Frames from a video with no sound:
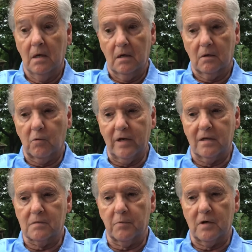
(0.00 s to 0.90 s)
Granite
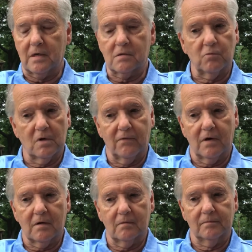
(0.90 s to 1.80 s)
Springs, one of
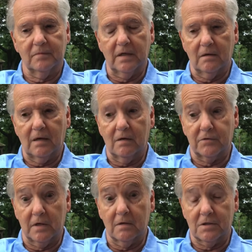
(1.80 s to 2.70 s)
our
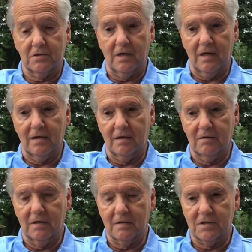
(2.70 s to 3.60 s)
dearest and
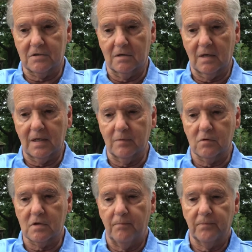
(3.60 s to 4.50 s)
nearest
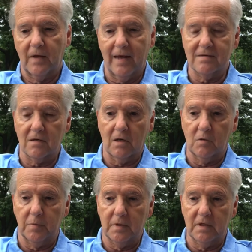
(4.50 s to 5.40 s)
neighbors, hasn't
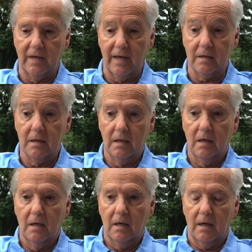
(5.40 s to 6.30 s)
opened yet
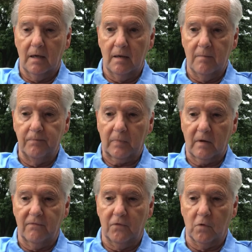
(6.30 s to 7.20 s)

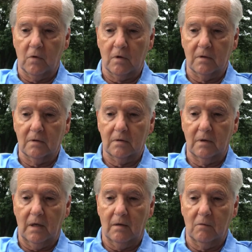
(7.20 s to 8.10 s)
for
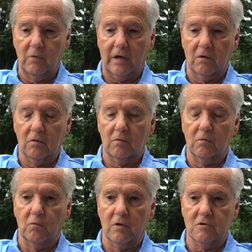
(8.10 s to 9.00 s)
regular
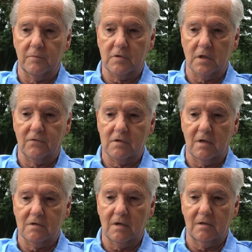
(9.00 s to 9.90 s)
worship service
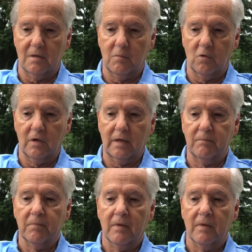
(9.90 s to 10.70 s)
on Sunday morning.